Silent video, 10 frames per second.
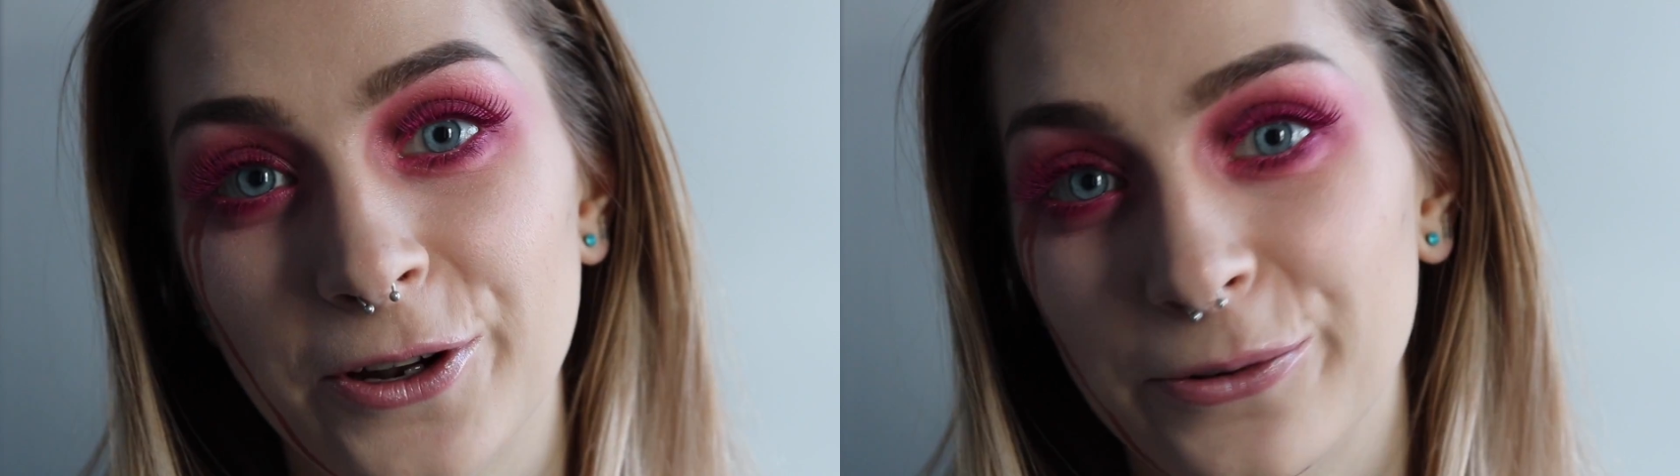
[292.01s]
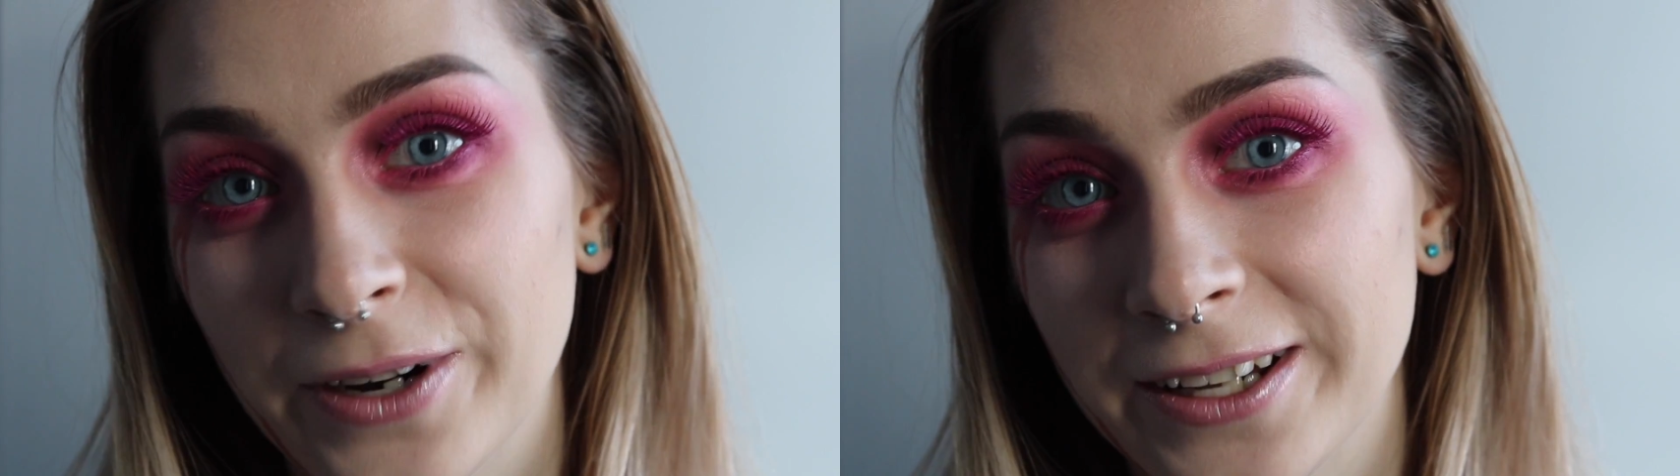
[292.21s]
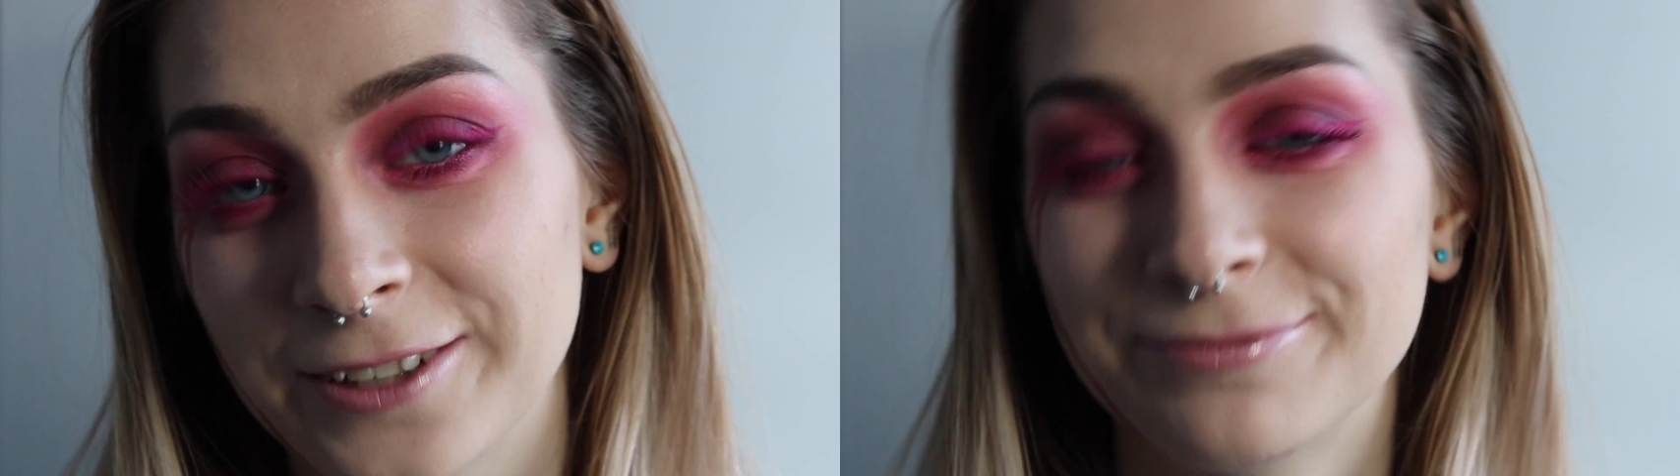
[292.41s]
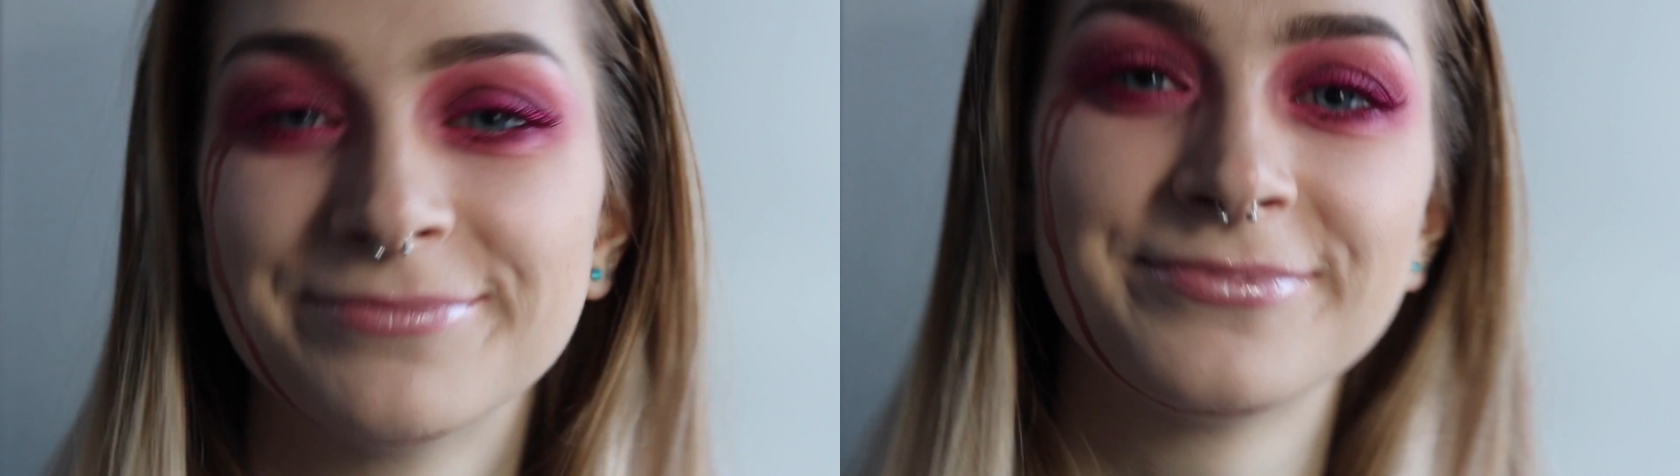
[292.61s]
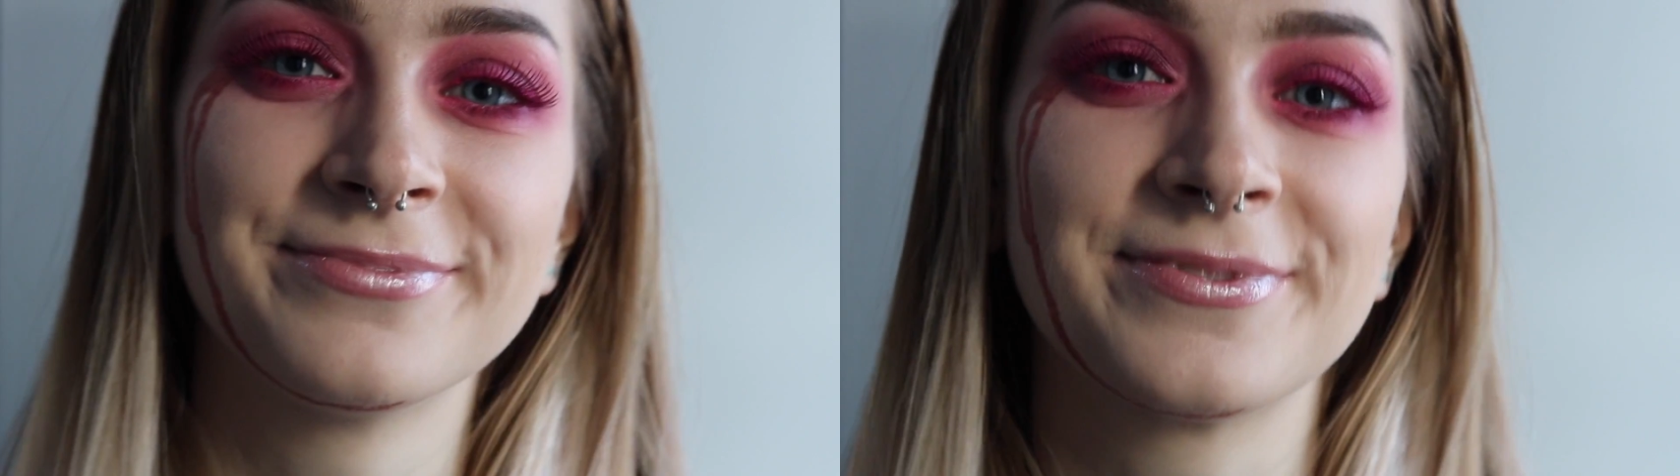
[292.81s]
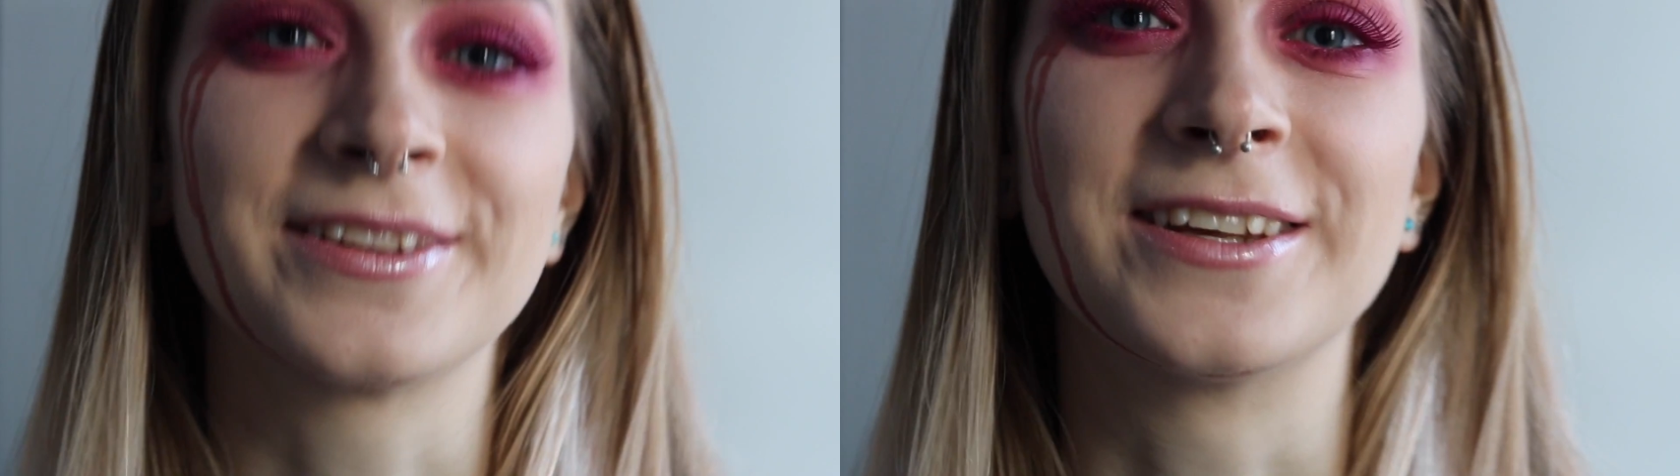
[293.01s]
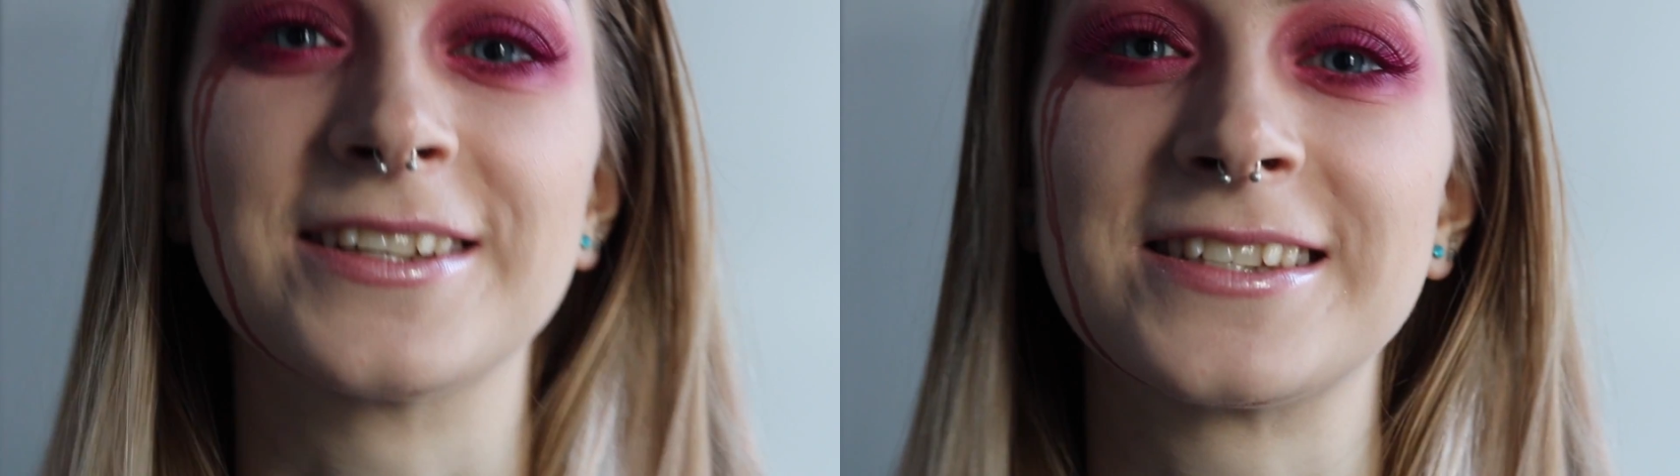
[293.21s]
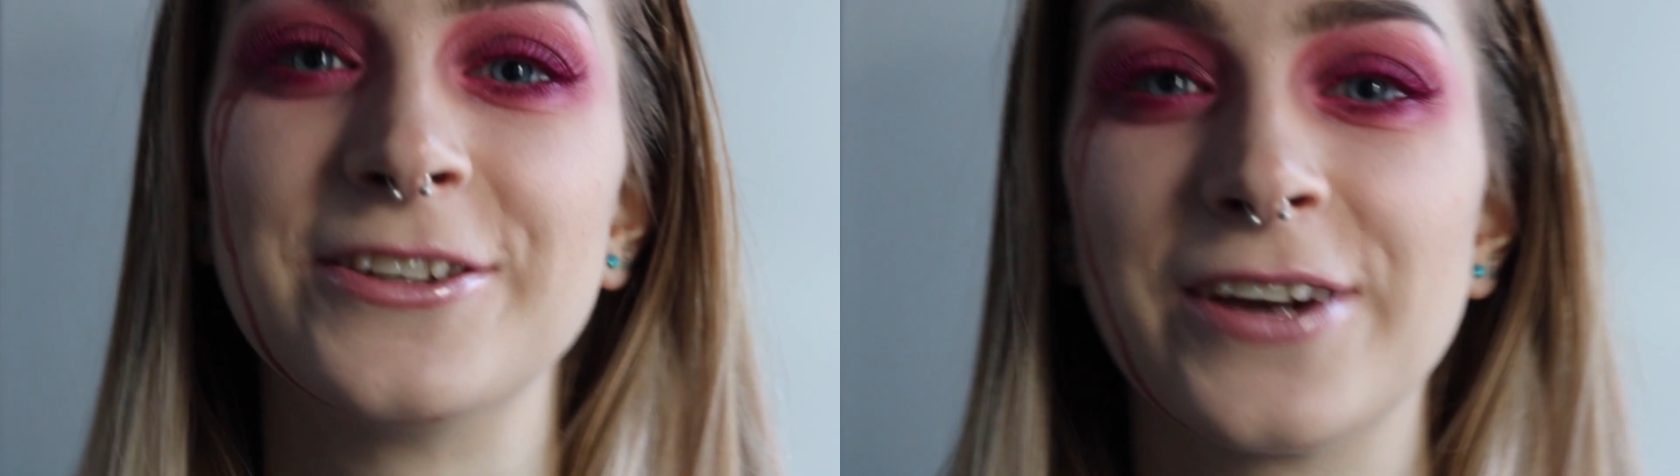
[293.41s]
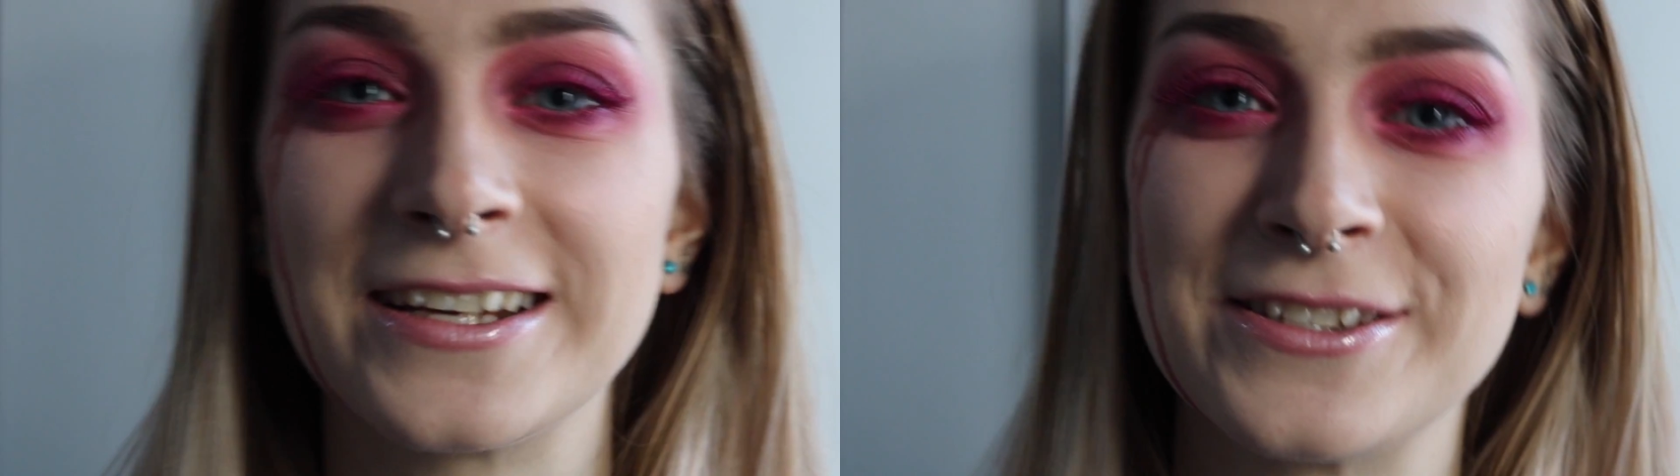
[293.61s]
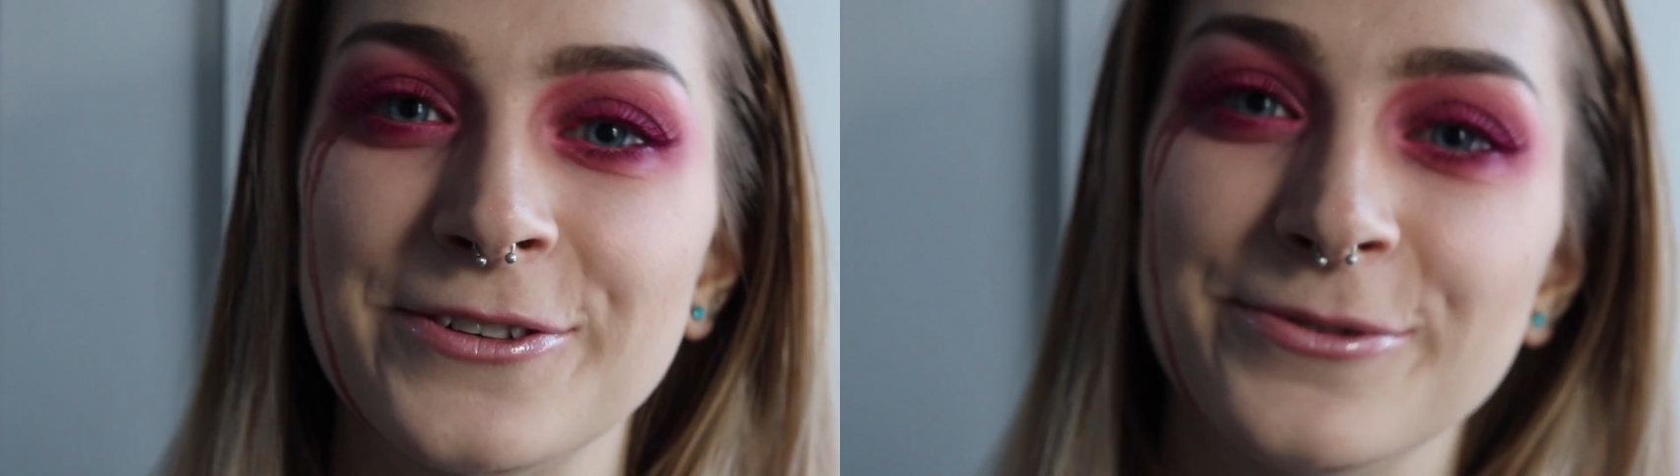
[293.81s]
already. I'll see you guys
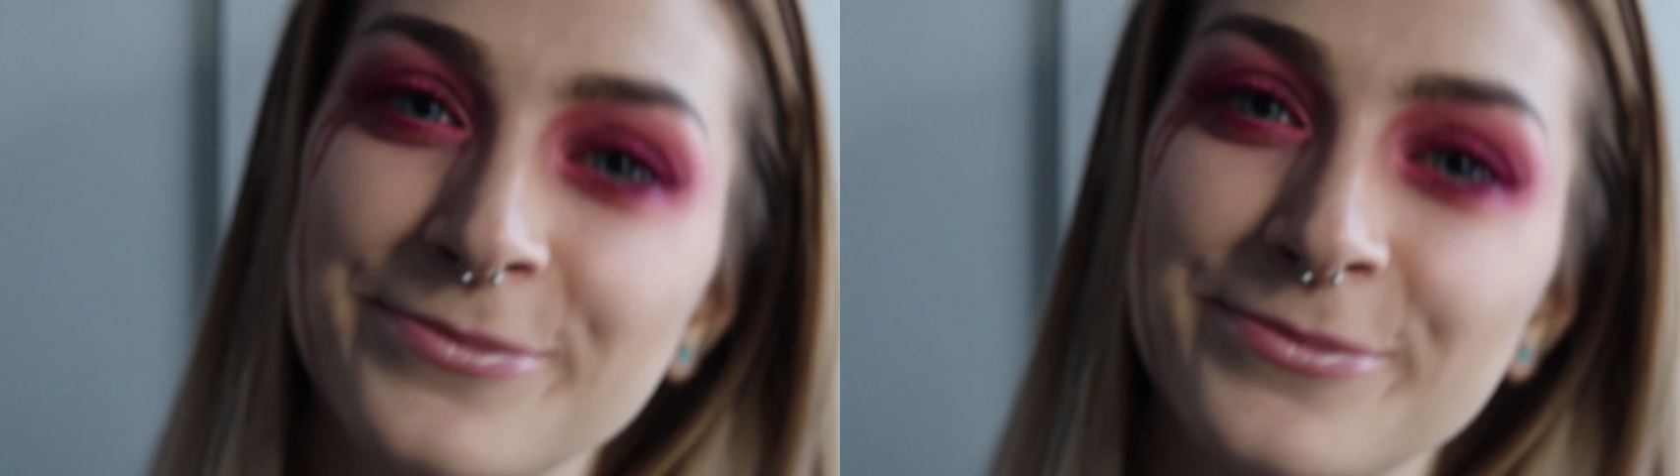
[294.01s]
soon.